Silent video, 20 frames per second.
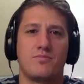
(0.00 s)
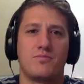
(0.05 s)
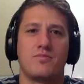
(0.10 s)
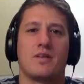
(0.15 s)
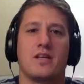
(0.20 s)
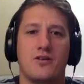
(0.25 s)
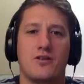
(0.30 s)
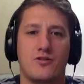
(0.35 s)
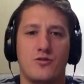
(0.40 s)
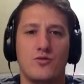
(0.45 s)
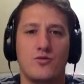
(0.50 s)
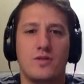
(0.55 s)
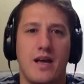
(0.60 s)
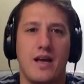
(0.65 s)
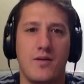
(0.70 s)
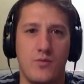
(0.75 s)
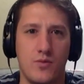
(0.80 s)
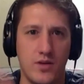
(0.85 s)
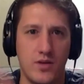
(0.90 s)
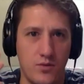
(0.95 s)
exude
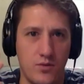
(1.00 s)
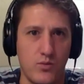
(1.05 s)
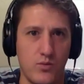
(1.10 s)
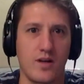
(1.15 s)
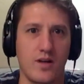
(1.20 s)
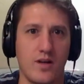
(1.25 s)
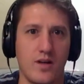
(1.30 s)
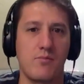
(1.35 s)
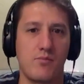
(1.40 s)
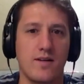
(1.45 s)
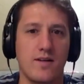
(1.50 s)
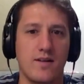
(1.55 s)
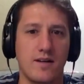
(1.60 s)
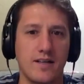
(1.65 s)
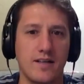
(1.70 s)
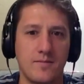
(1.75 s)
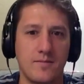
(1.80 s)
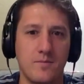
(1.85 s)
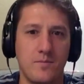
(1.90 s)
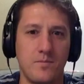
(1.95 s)
that with what I'm
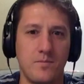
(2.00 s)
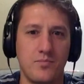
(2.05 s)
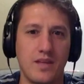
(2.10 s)
wearing,